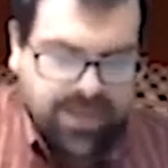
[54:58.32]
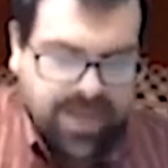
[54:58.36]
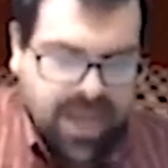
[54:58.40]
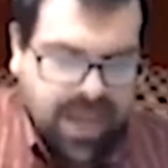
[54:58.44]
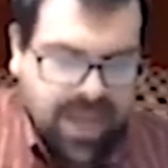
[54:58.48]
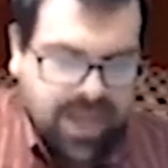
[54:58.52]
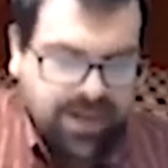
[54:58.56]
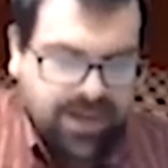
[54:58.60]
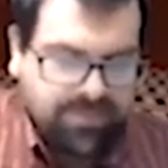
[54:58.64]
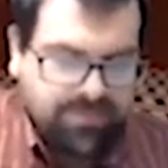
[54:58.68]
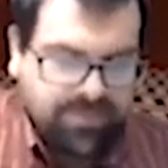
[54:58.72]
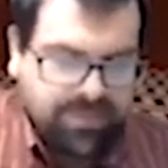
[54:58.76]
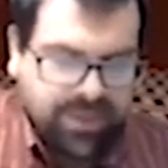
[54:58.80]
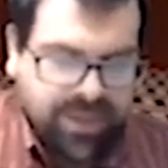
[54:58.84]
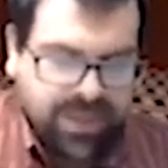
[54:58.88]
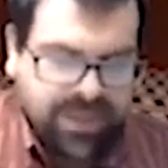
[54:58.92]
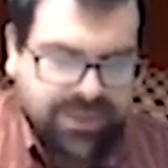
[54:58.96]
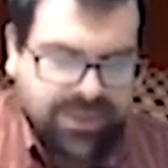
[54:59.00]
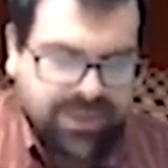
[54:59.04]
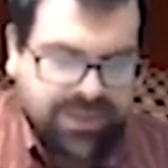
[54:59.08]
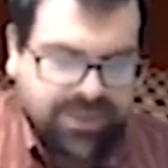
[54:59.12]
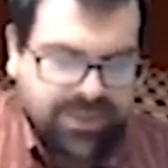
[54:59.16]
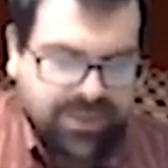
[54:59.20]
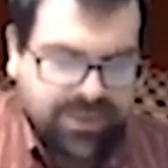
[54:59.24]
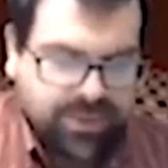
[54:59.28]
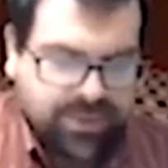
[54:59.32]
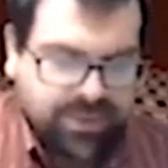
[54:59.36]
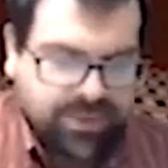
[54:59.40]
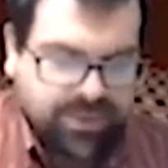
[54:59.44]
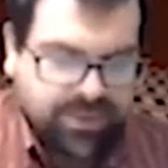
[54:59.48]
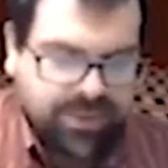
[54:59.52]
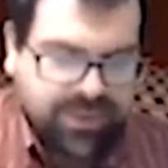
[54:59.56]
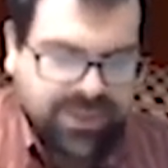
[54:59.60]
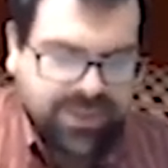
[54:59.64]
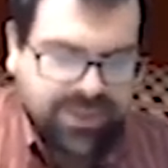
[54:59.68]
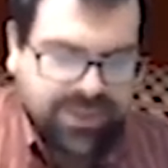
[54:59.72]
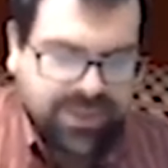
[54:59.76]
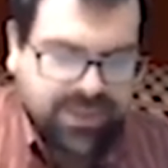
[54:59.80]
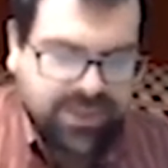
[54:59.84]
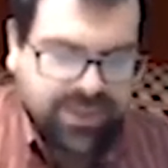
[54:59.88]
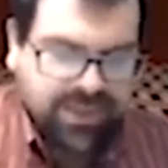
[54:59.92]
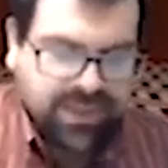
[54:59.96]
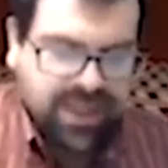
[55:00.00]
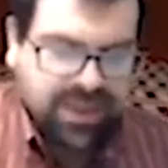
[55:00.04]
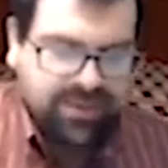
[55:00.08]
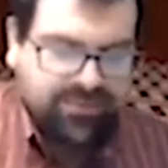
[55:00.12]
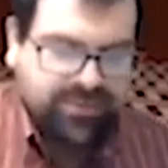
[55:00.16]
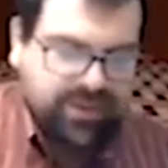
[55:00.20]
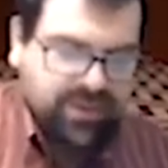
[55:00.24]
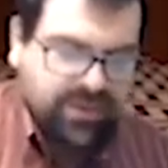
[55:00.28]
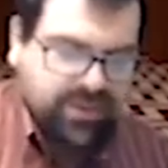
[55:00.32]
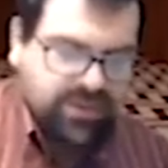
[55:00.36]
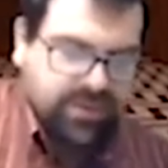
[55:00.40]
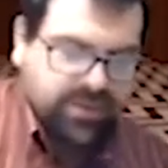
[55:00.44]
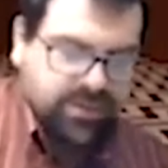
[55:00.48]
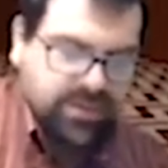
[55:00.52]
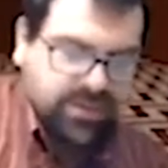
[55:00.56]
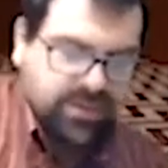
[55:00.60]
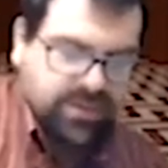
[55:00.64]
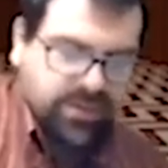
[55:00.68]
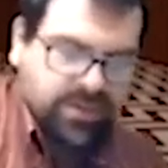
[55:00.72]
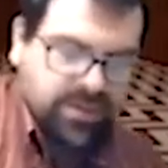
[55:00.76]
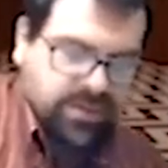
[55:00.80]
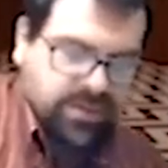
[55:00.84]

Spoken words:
Nine plus 2 is 11.